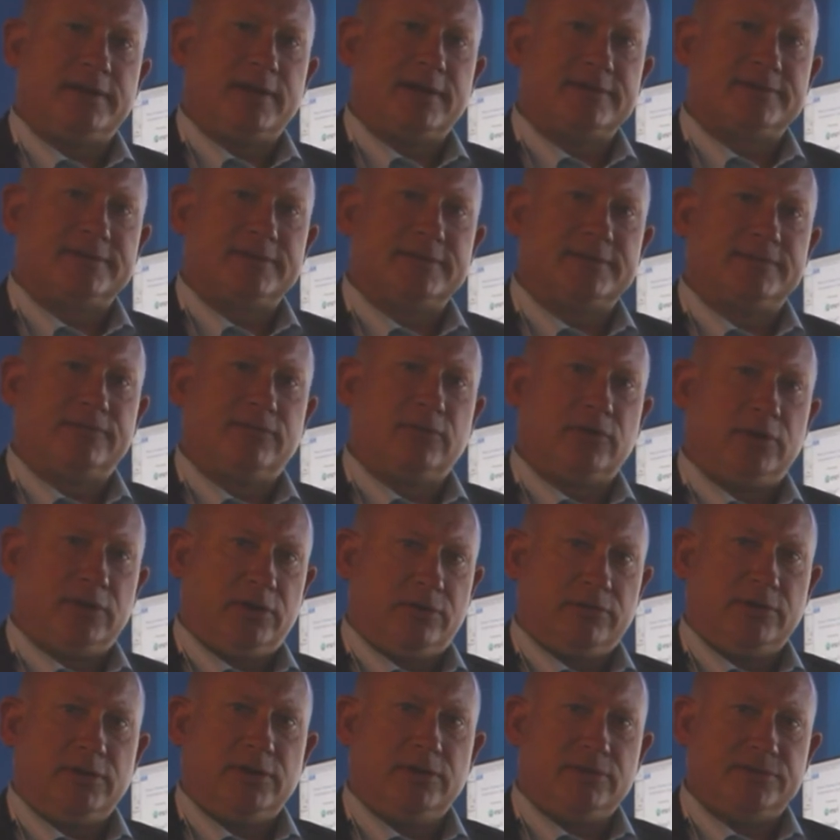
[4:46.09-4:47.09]
assets for
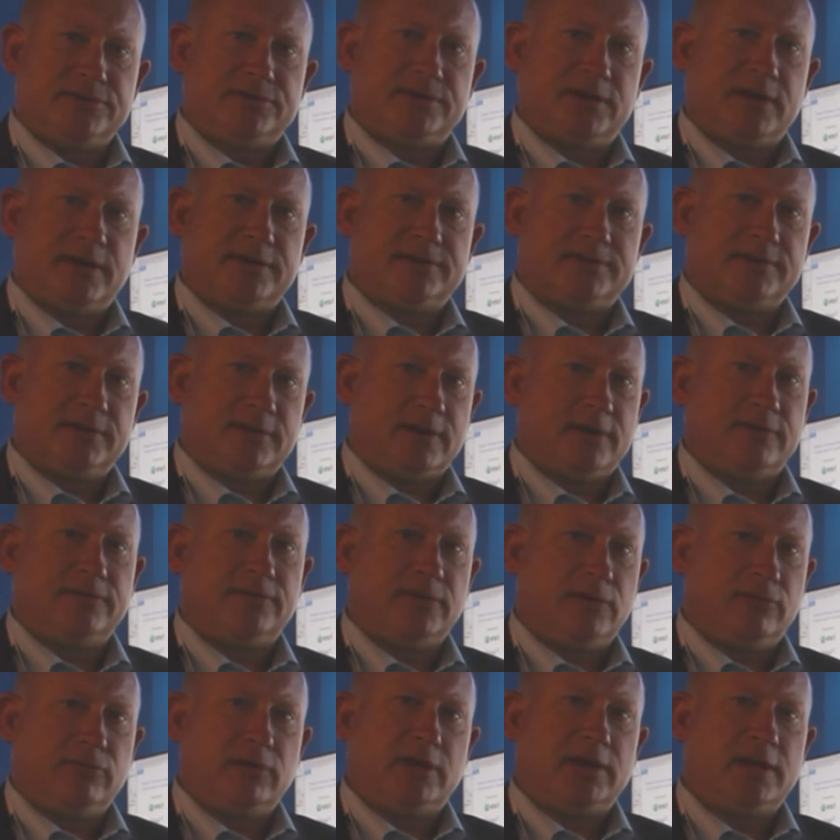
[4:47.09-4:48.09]
your use case or
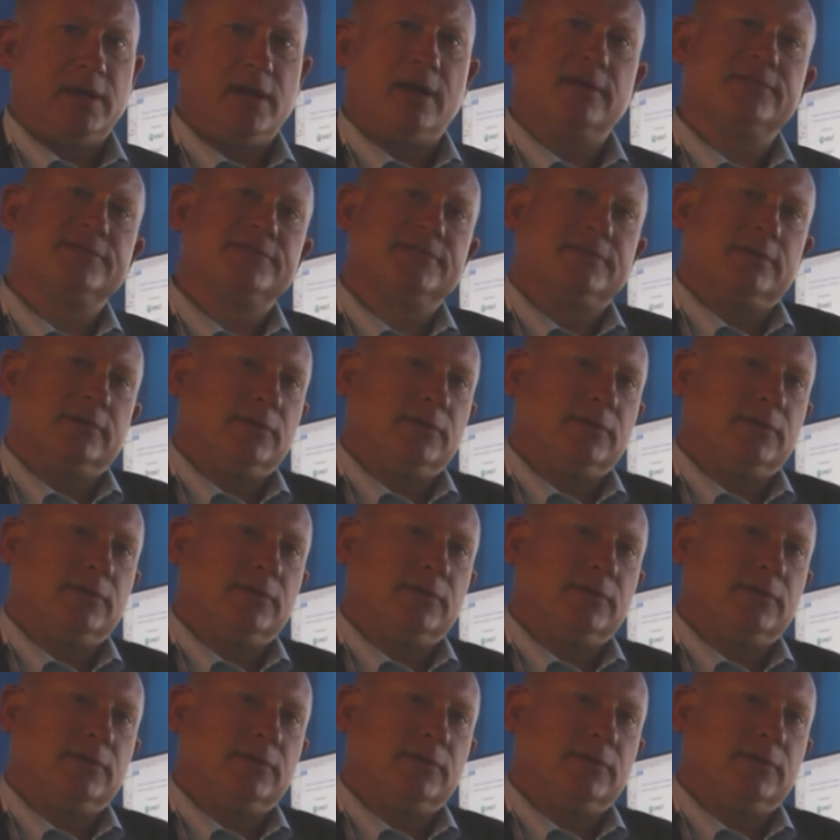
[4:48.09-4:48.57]
anything else.